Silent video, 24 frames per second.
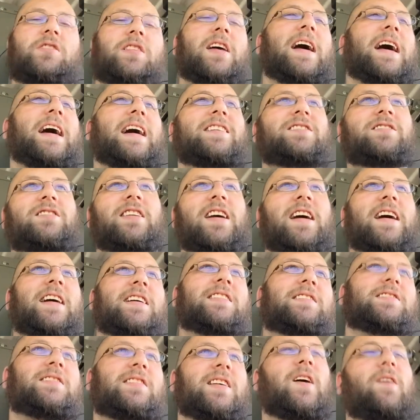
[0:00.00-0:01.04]
hashtag
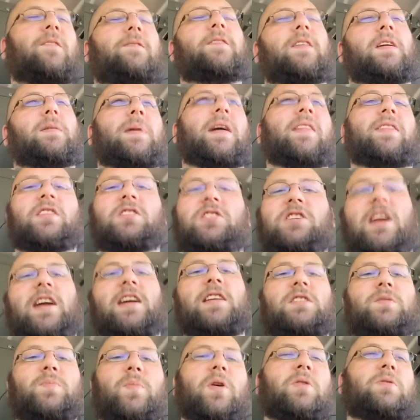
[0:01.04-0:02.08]
selfie by the
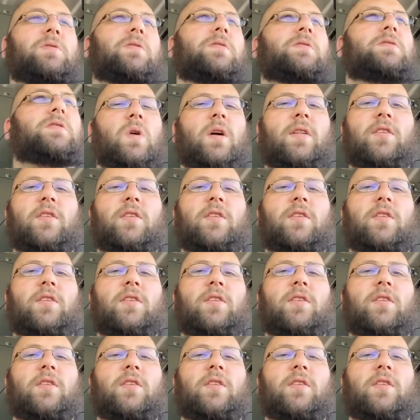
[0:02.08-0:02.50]
Chainsmokers.